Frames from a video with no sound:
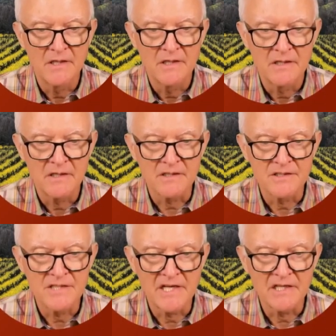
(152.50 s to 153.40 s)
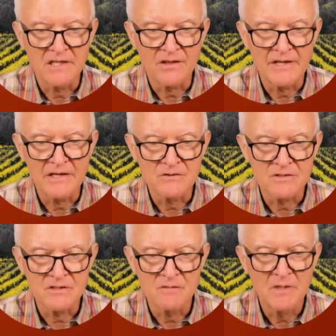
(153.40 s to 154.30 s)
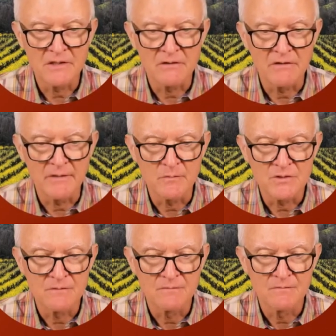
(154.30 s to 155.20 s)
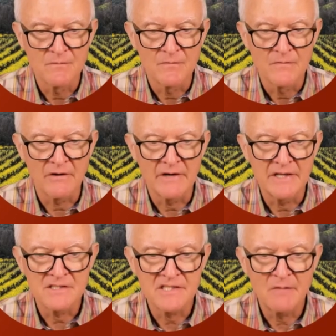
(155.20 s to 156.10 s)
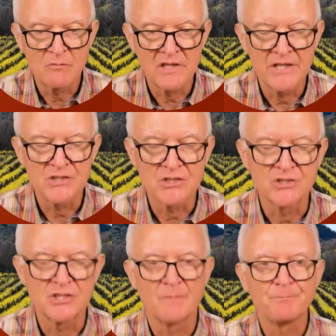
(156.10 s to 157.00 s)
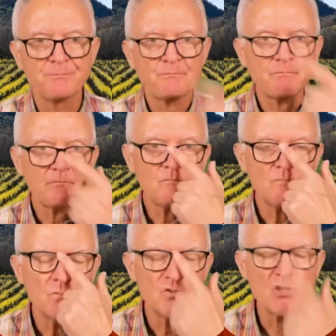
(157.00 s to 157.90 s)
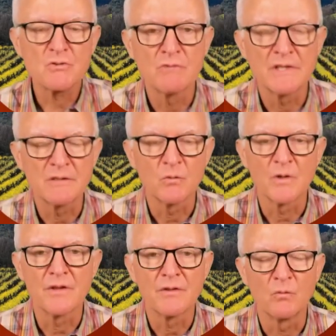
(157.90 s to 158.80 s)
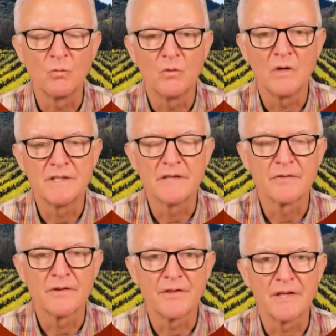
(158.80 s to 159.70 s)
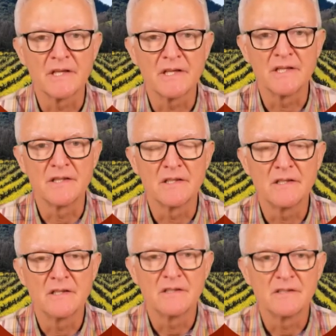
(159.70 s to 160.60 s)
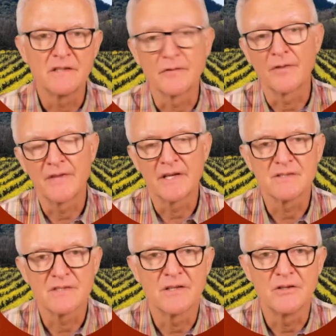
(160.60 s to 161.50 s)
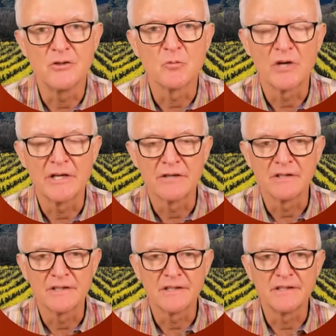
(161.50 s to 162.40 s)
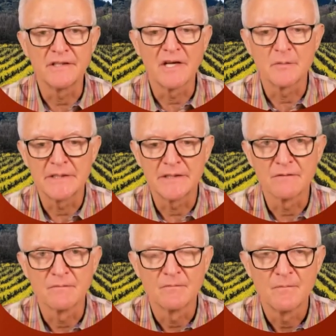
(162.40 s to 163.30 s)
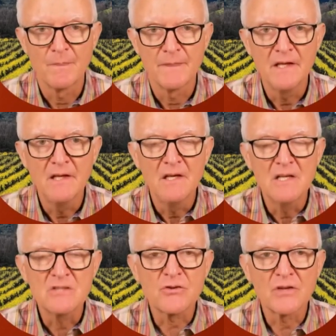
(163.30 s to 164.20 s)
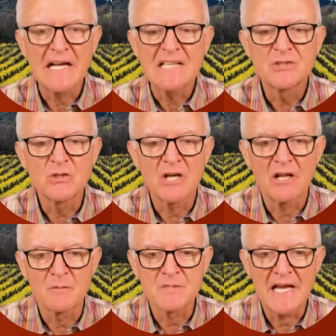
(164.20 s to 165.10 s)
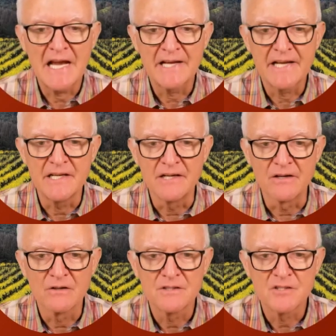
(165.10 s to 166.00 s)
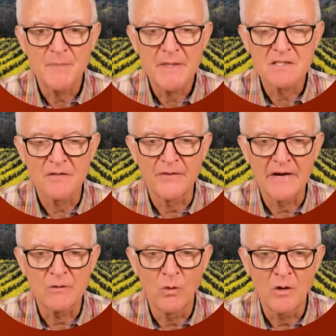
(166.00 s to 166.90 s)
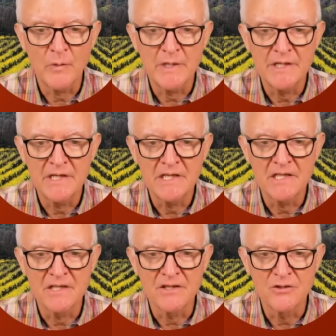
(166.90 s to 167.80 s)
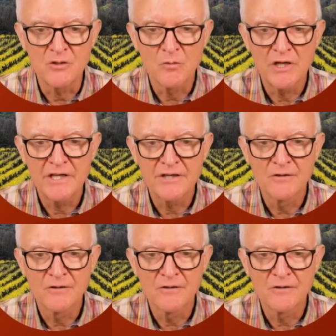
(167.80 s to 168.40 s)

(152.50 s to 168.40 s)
containing 1,000 milligrams. All right, same relationship, just written with a different things in the numerator and the denominator. So the last two columns I added here specify what we need in the numerator